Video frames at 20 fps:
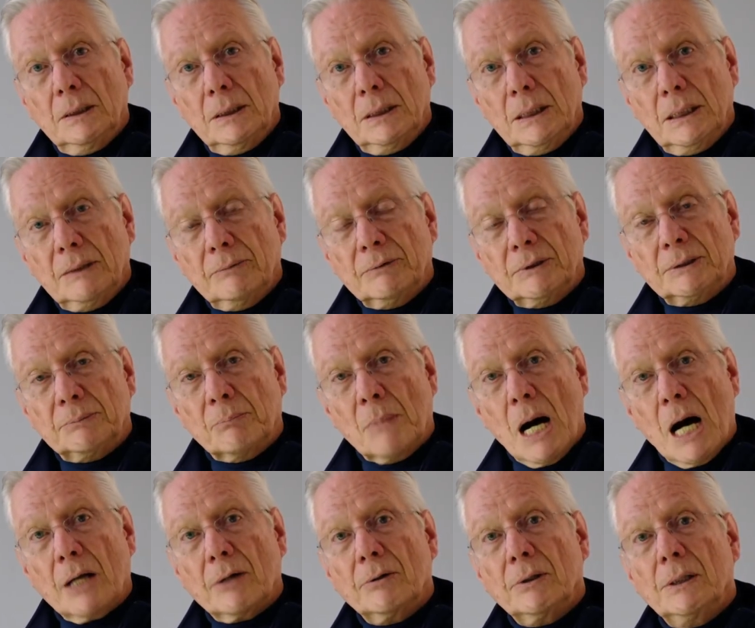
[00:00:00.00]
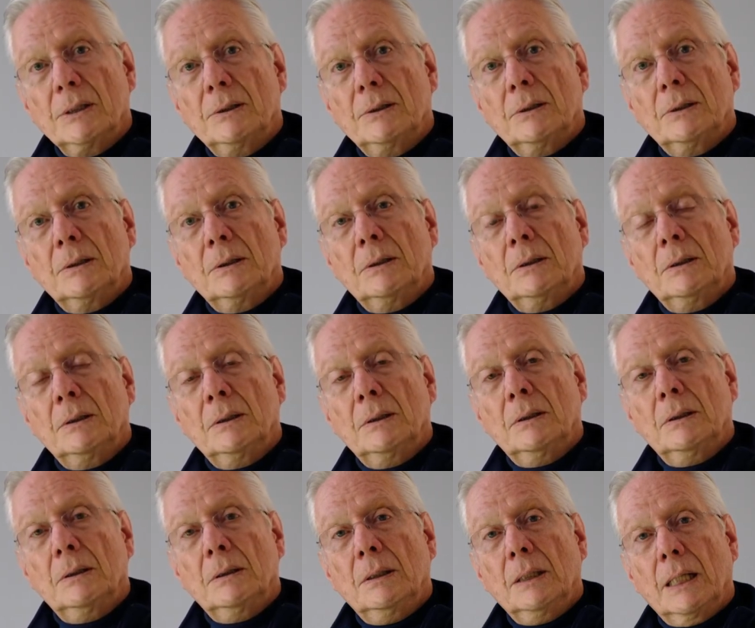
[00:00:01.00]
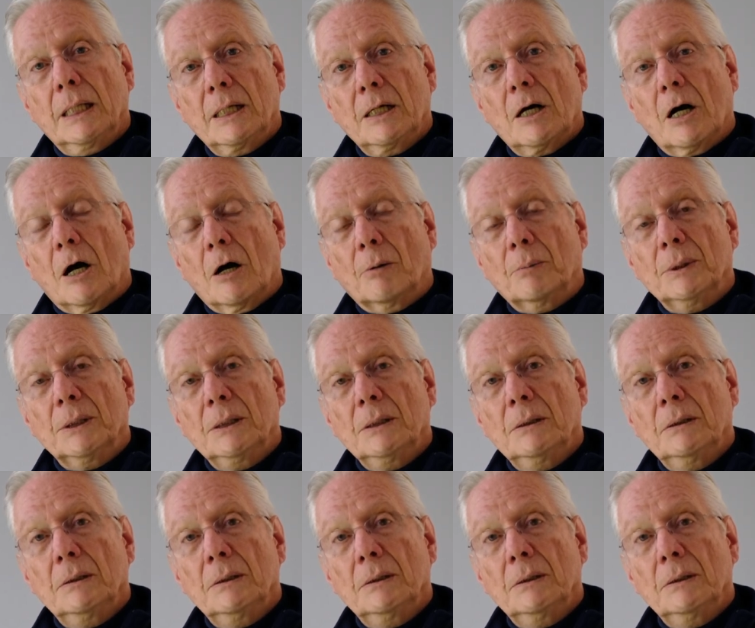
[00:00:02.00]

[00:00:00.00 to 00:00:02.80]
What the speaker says: If it's moderate and calming,